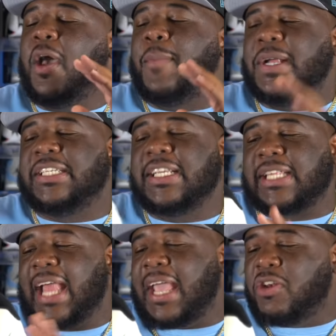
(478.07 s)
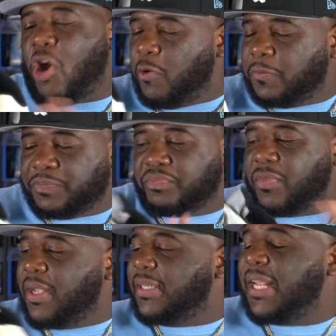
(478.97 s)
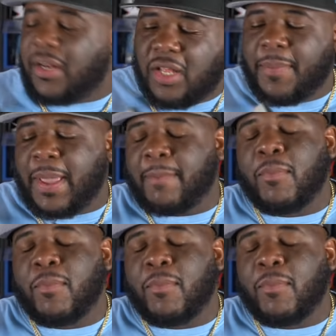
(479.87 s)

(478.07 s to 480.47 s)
But just like, you know, did a little bit